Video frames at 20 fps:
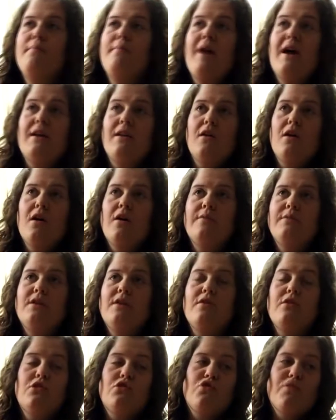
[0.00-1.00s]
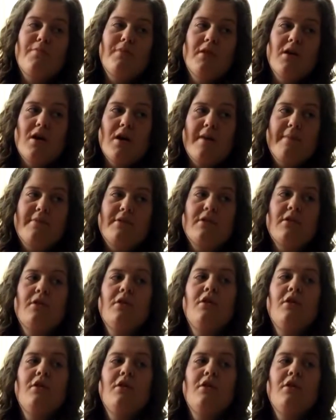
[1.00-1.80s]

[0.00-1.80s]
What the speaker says: pedal harps and the triple harps.